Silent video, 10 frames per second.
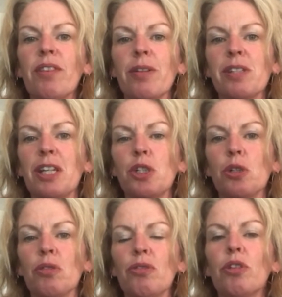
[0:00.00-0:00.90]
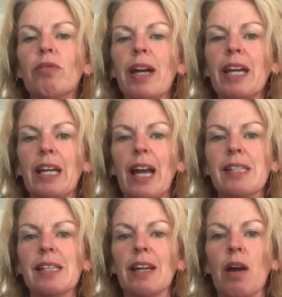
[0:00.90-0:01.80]
foundation for
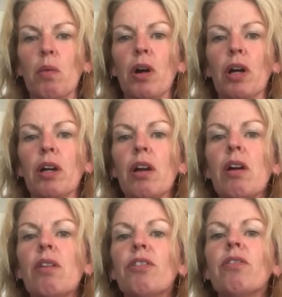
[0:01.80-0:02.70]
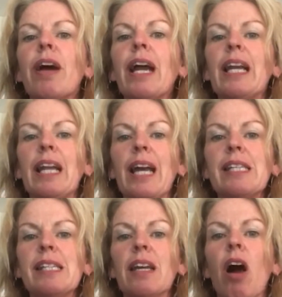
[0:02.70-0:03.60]
recognizing our work, for
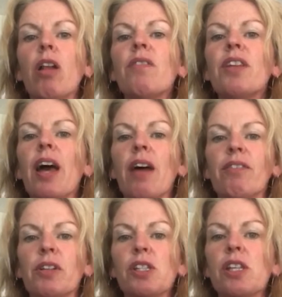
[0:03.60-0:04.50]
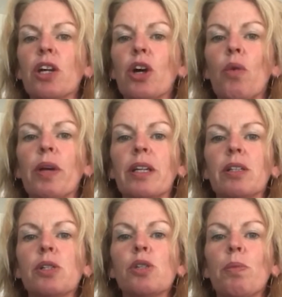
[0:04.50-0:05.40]
recognizing all of the efforts that go
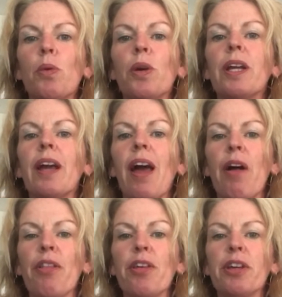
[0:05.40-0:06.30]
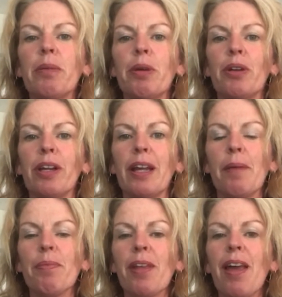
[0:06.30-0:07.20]
into supporting a healthy community.